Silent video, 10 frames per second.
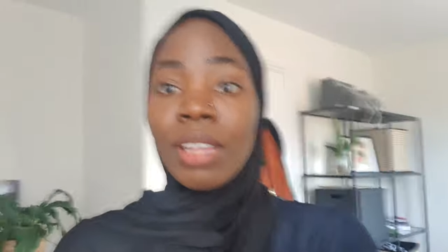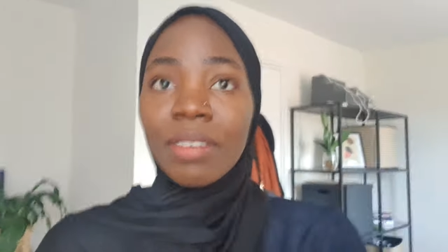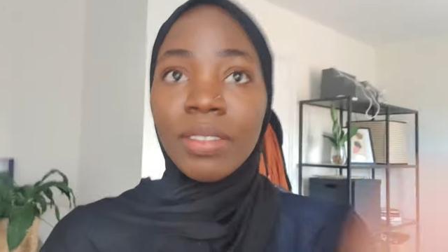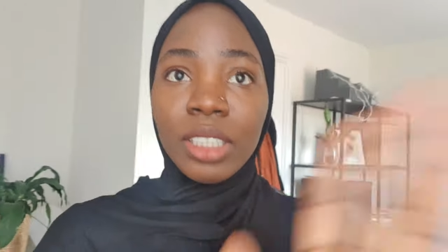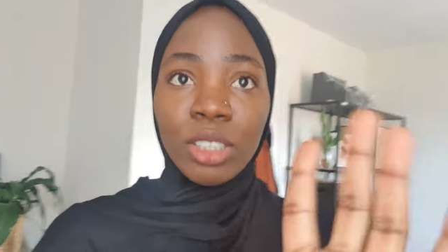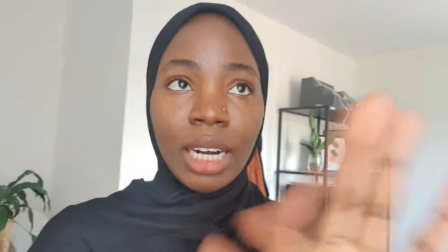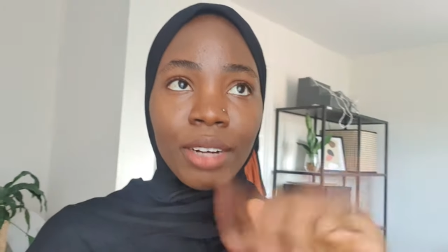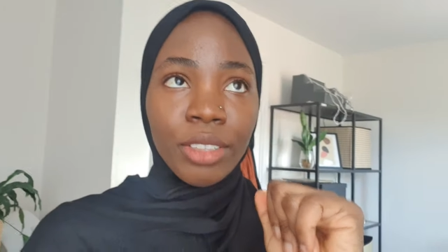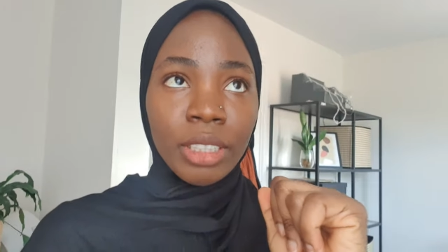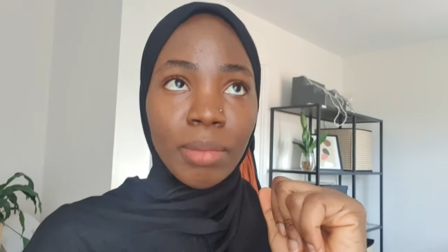after I finished
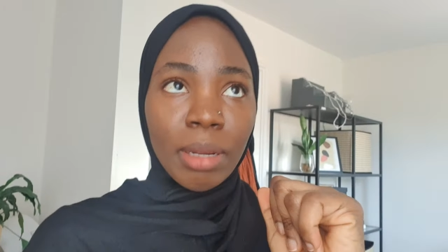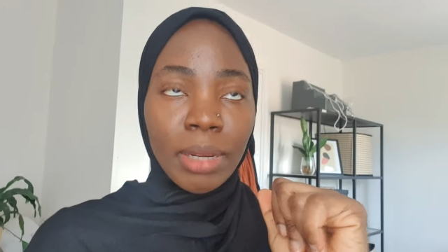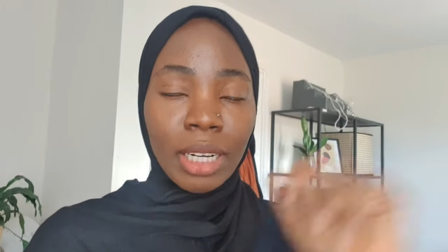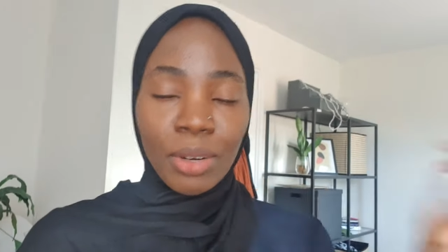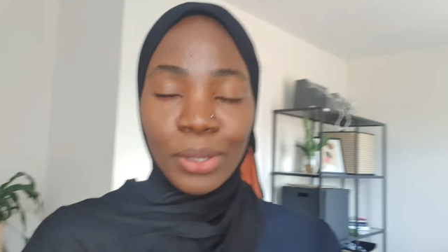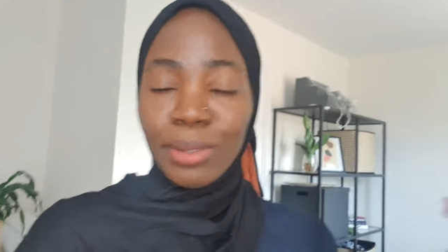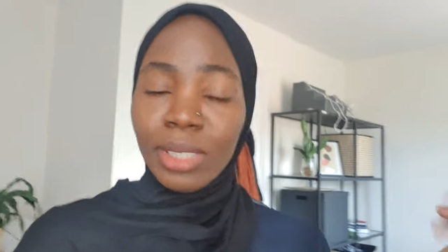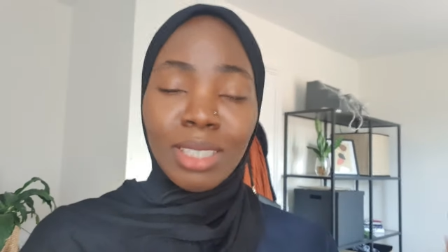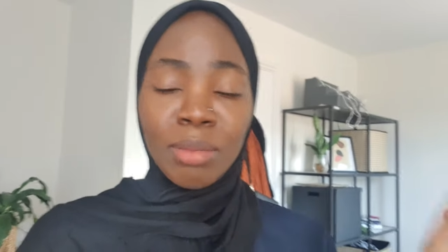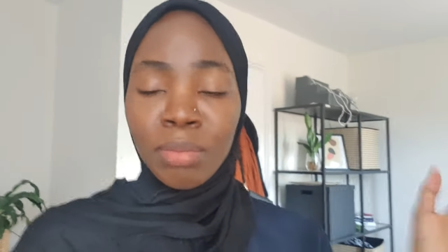arranging my bag, I went to
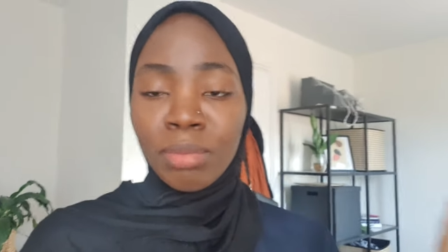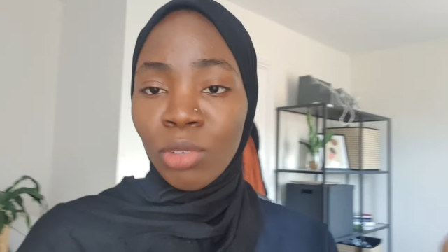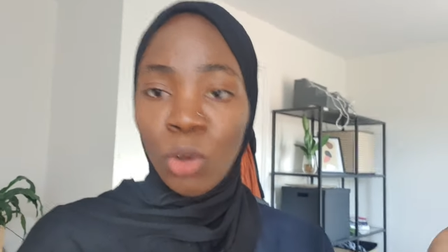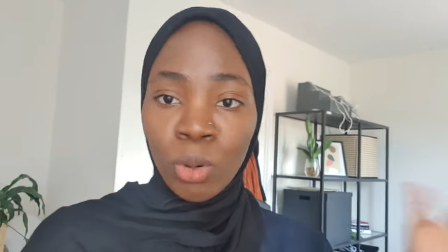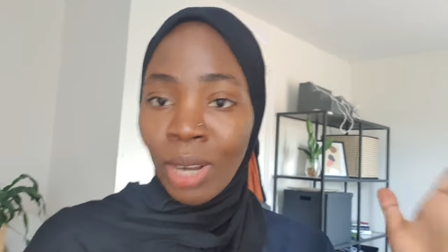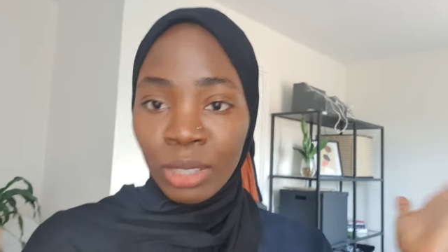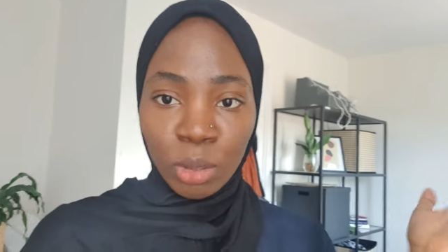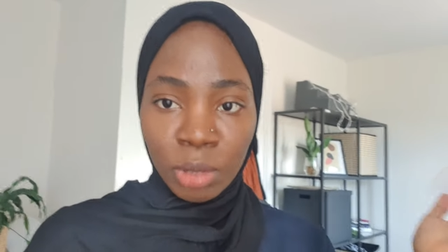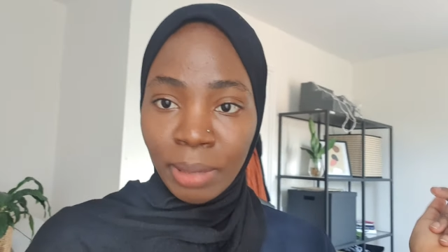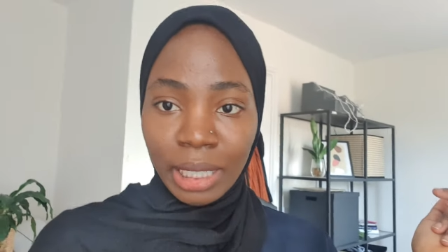sleep. Or I
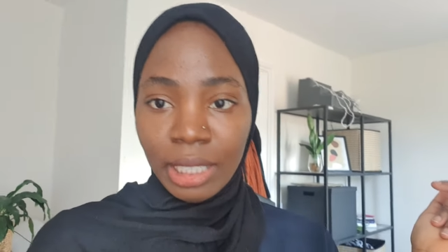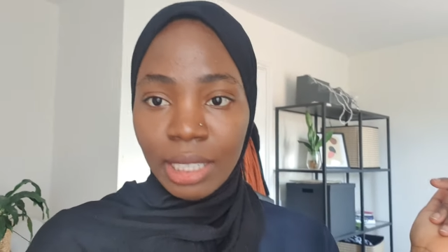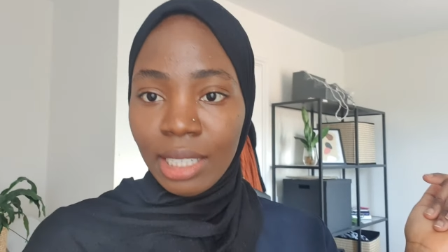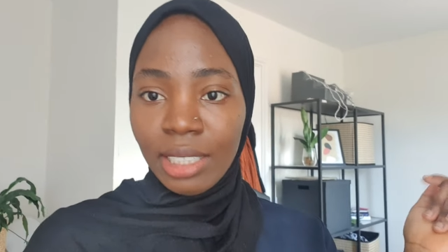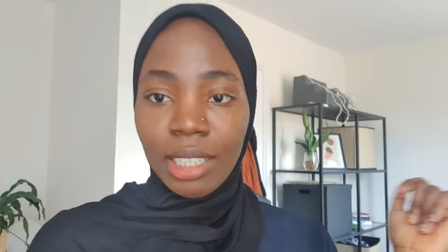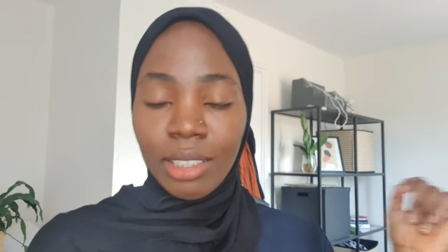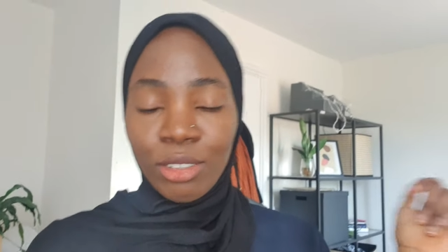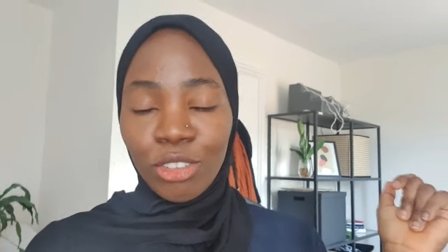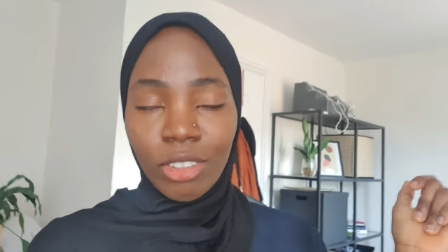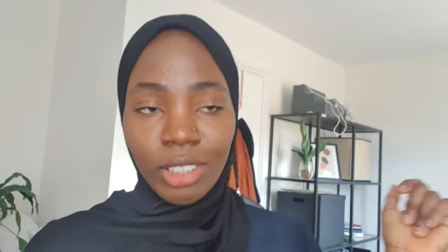stopped packing essentially.
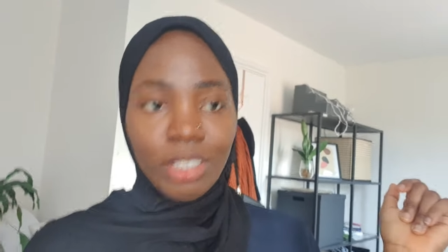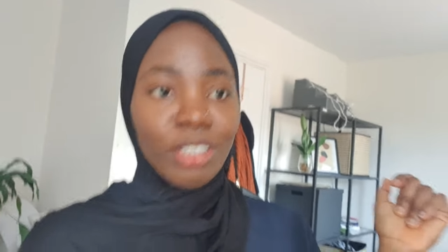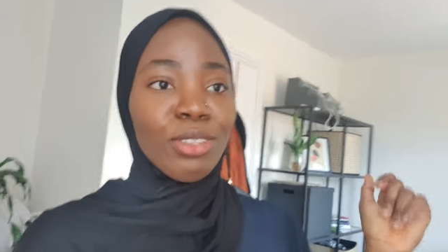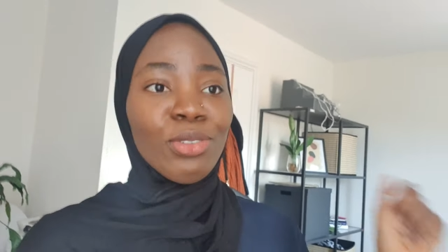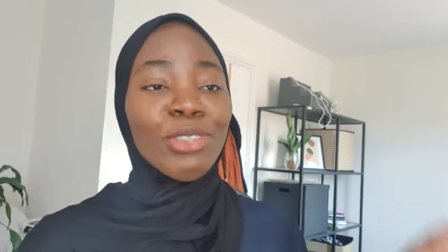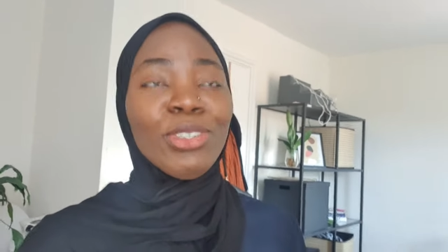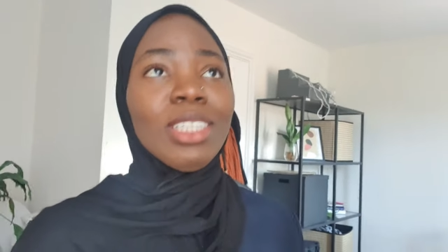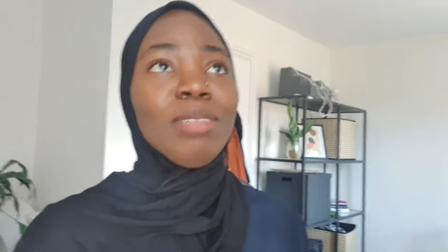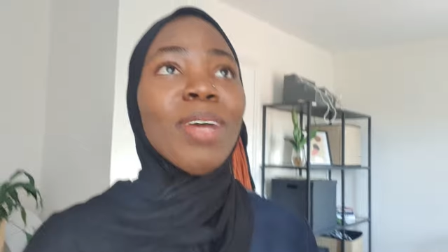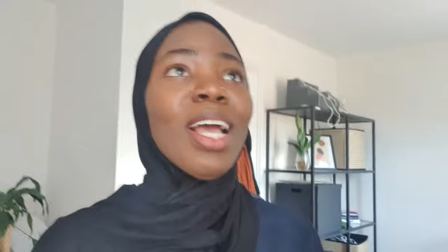Not necessarily went to
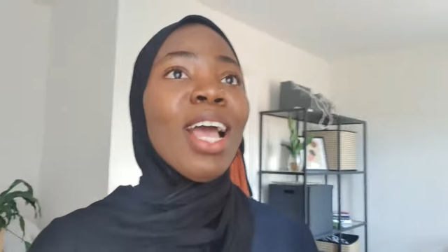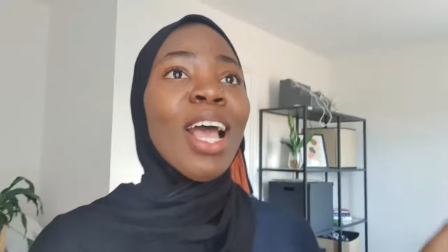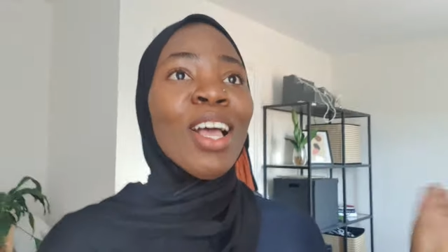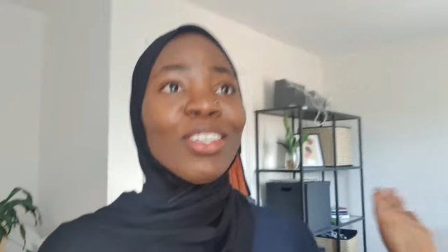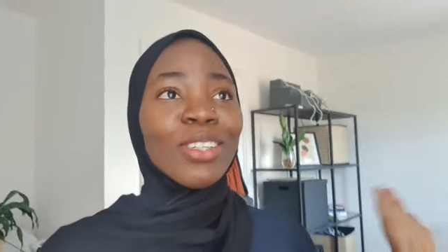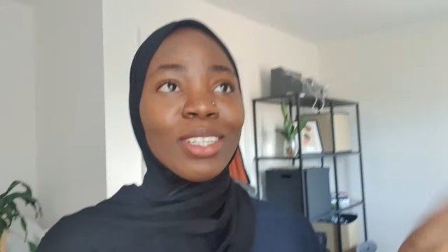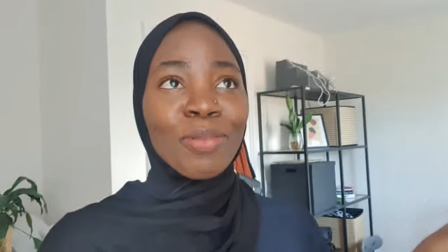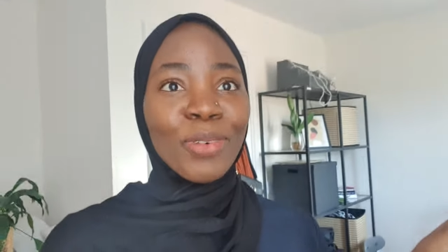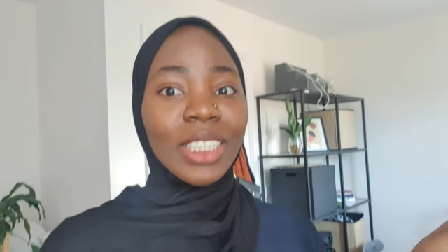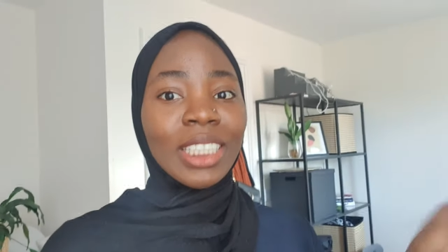sleep. So
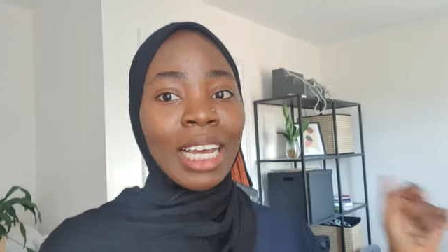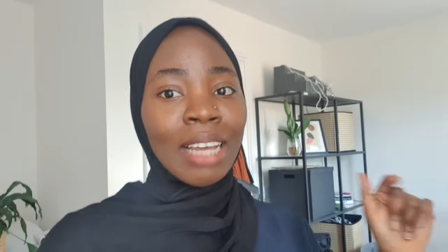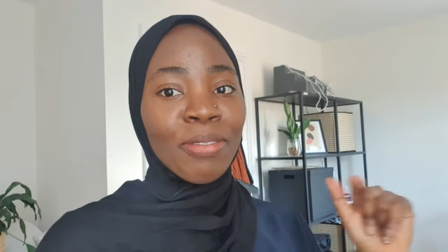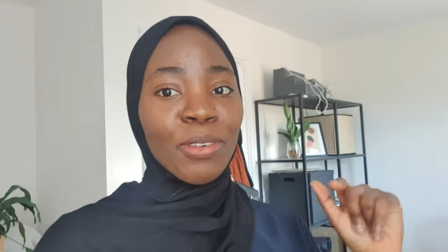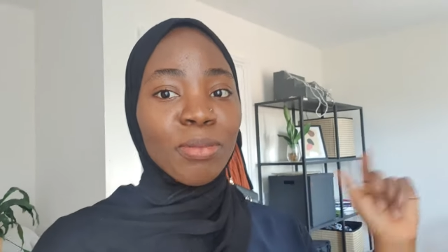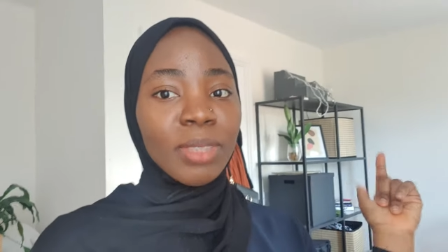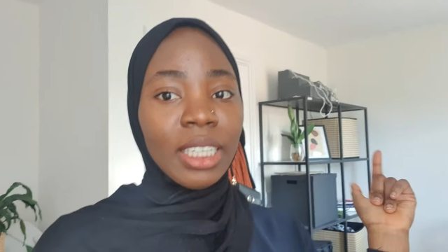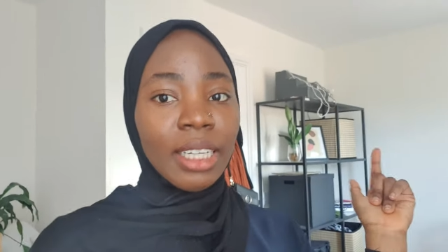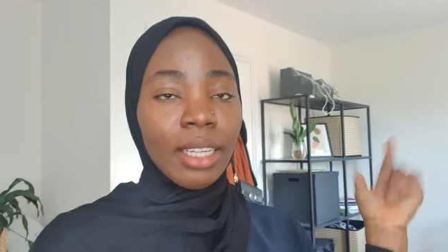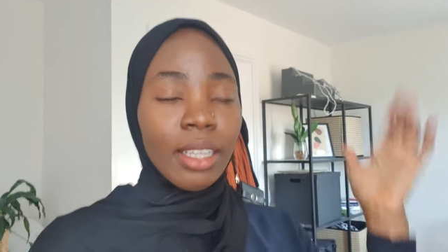this morning, I filmed
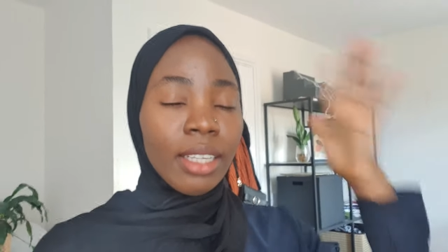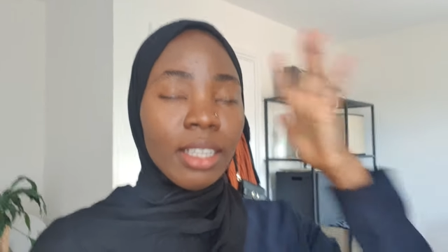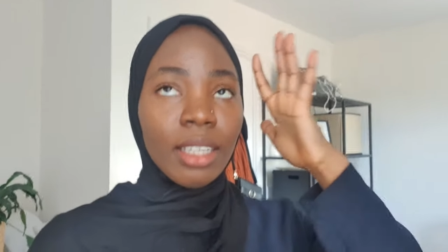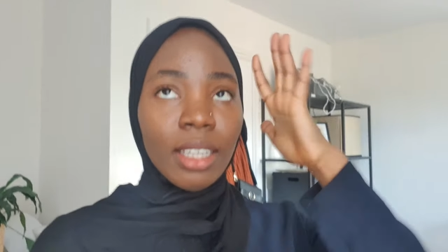a,